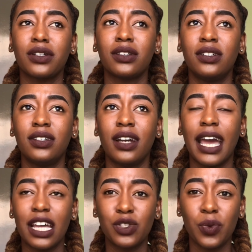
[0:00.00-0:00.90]

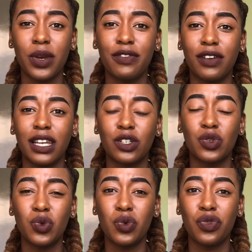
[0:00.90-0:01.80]
I had to wait for like
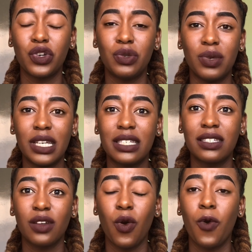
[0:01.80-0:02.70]
2-3
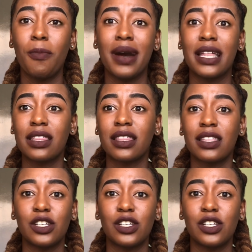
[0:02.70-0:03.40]
weeks, whole month,